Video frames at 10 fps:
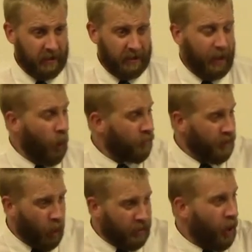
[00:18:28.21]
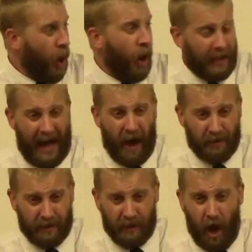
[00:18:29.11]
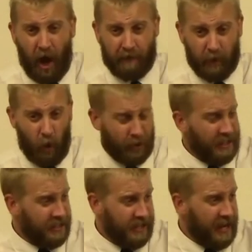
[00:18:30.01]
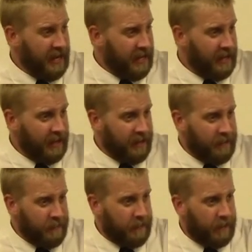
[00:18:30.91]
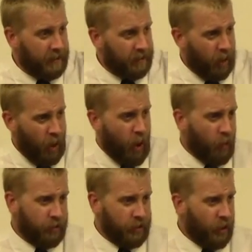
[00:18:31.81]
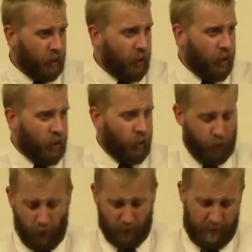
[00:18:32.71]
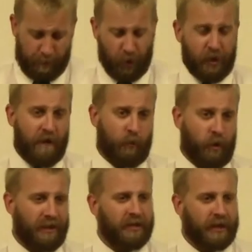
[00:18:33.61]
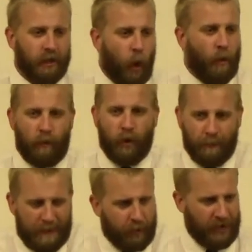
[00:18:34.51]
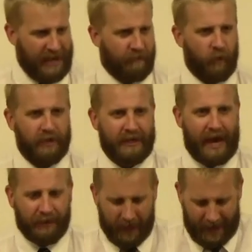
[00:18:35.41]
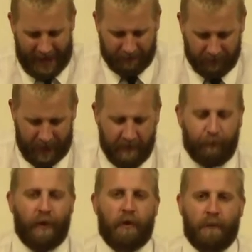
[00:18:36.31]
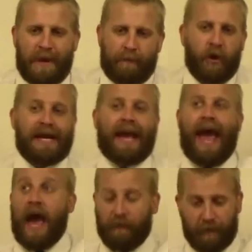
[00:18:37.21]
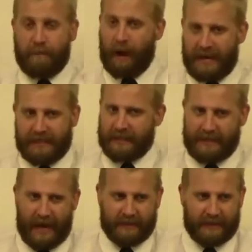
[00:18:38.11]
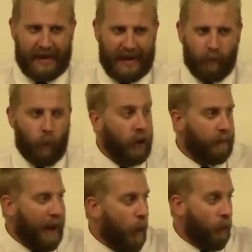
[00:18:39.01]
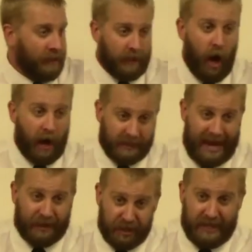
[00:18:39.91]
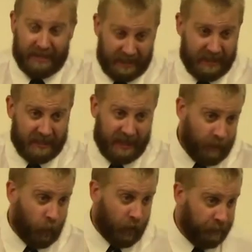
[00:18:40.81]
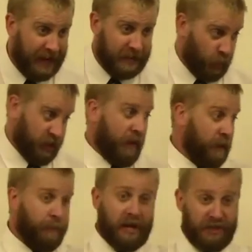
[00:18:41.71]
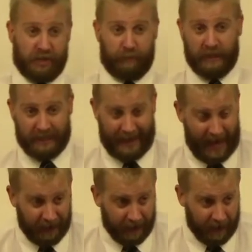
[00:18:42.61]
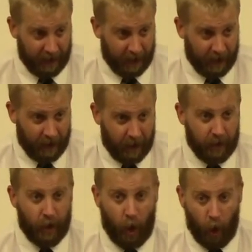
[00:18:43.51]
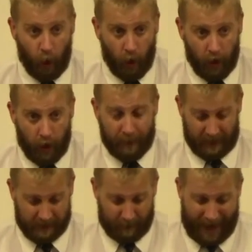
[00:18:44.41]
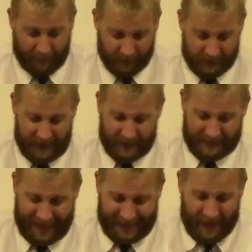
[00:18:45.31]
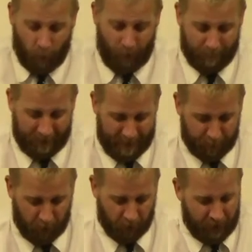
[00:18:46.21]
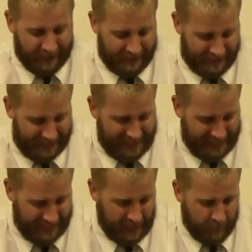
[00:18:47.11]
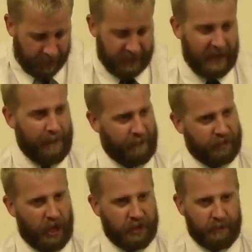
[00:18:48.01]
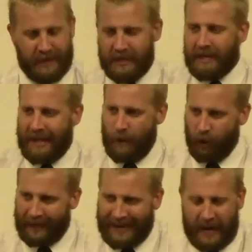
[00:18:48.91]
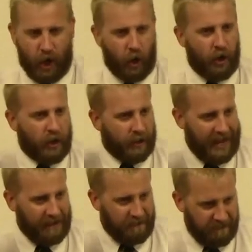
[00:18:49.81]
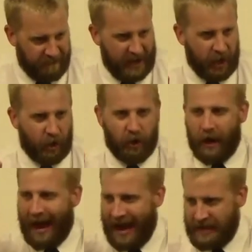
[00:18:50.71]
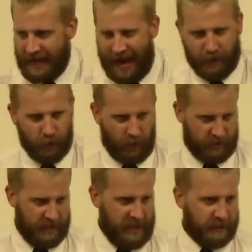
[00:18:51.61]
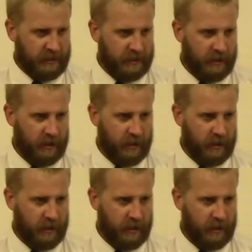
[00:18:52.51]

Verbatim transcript: Don't, don't call out the law of the Lord and say, oh, you know, then we'd be putting everyone. It's like, no, we wouldn't be putting everyone to death. If, if we would be putting everybody to death today, what about when the laws actually existed and were in place? Was everybody just put to death? No, because the Bible says that when people see this type of judgment, they will hear and fear and not do those things.